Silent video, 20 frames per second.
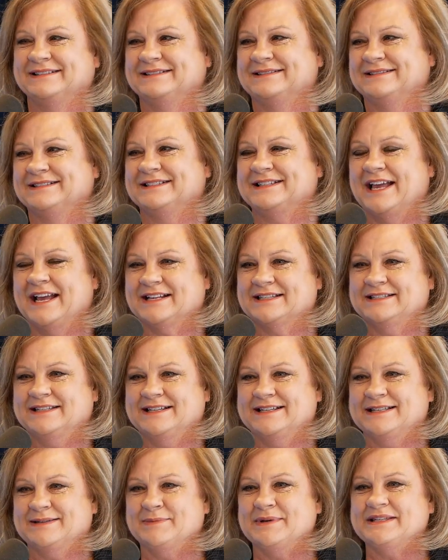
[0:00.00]

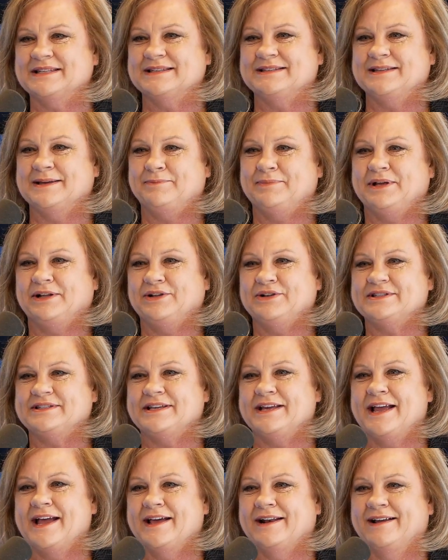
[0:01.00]
Texas, Mississippi,
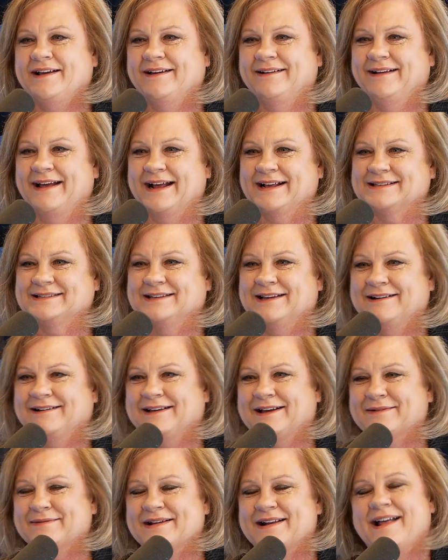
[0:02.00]
Louisiana accent
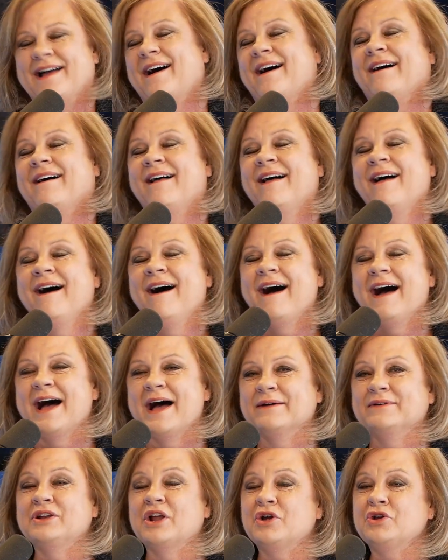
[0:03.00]
coming out.
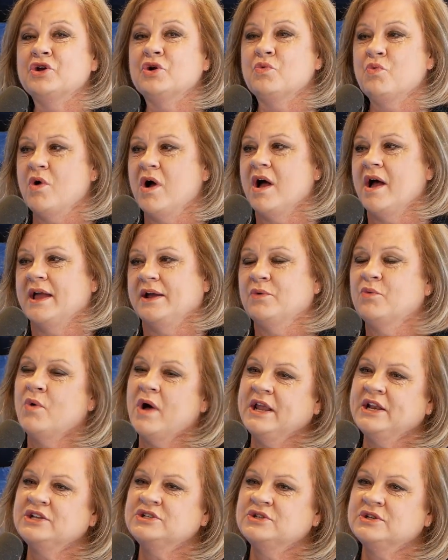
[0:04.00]
Know your why. Why
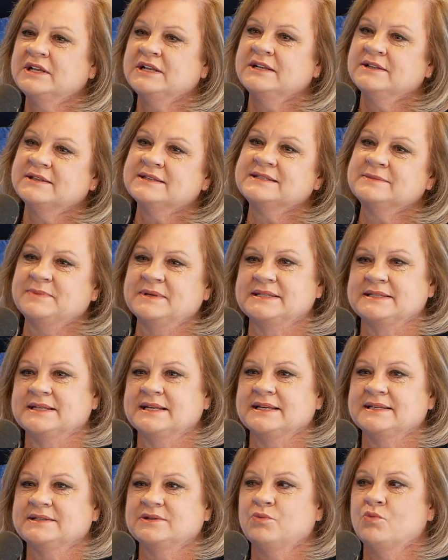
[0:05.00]
did you get in this
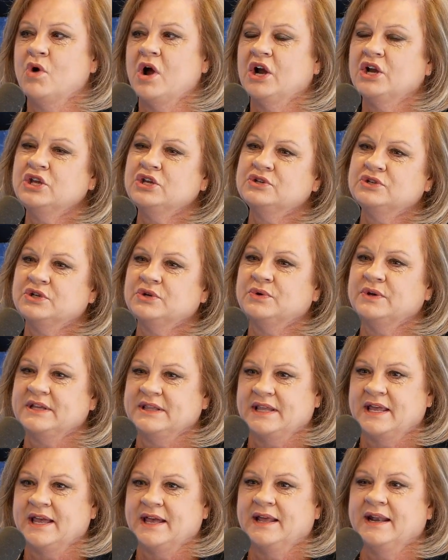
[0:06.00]
business? Why are you doing
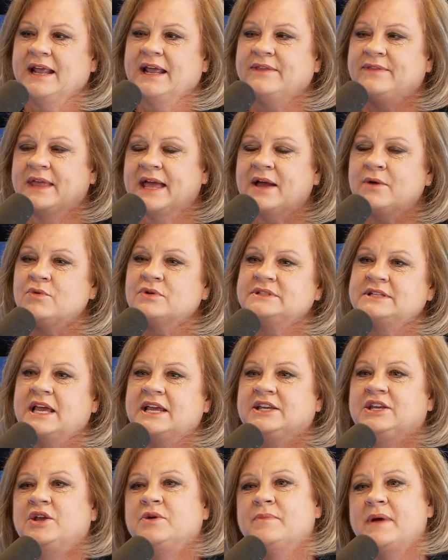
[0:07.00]
that? And that will
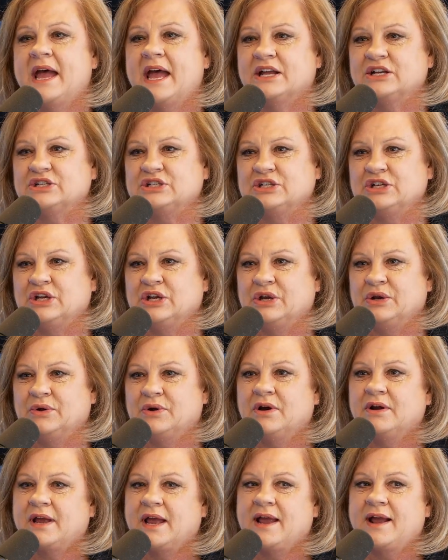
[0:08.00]
take you back to,
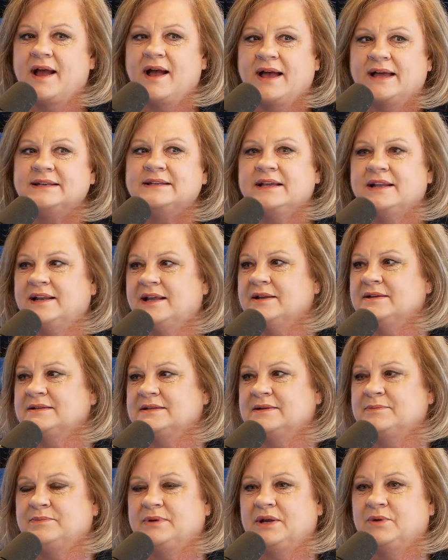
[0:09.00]
okay, I did it
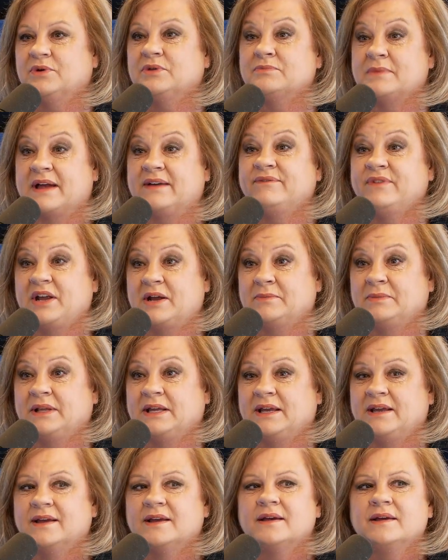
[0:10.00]
to be with my
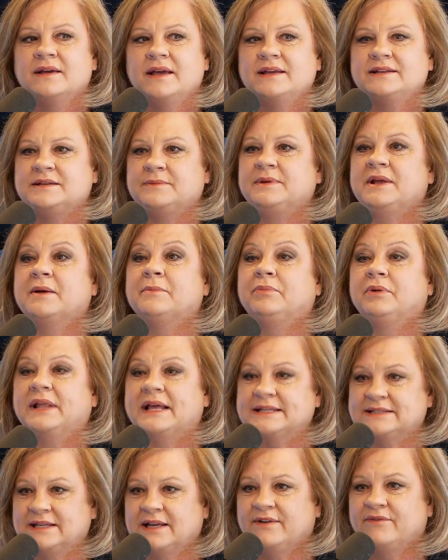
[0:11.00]
family and to be a
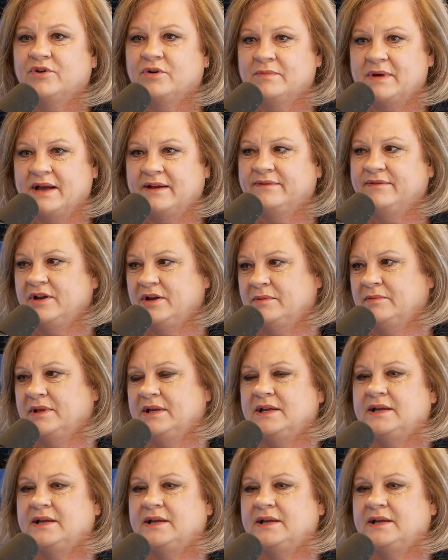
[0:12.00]
blessing for my family